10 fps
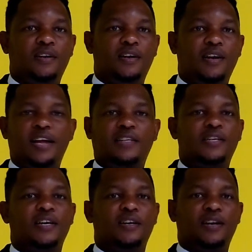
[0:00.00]
Let
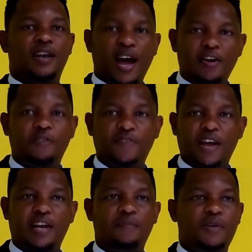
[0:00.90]
none of the
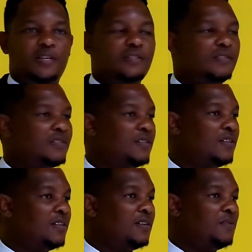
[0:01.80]
enemies
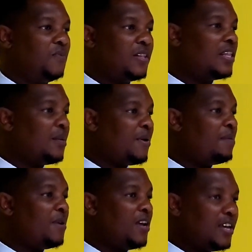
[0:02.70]
whether they may
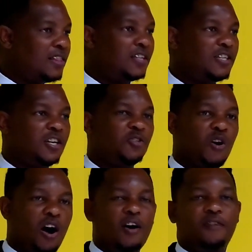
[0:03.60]
be in the church or
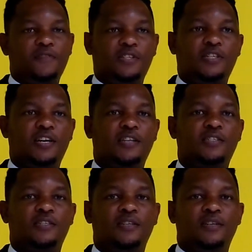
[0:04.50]
out of the church,
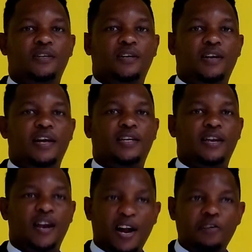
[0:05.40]
let
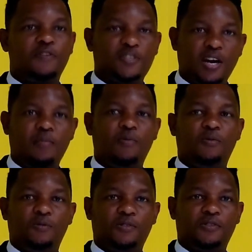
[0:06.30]
none of the
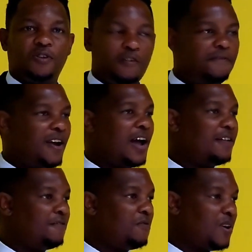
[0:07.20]
troubles of life,
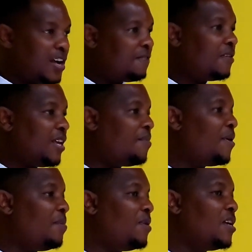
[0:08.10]
whatever they
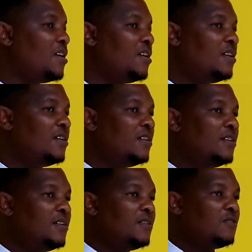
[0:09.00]
may be,
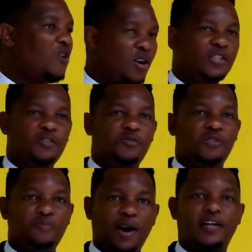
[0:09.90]
cause us to
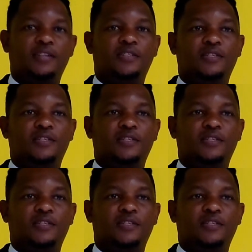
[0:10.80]
depart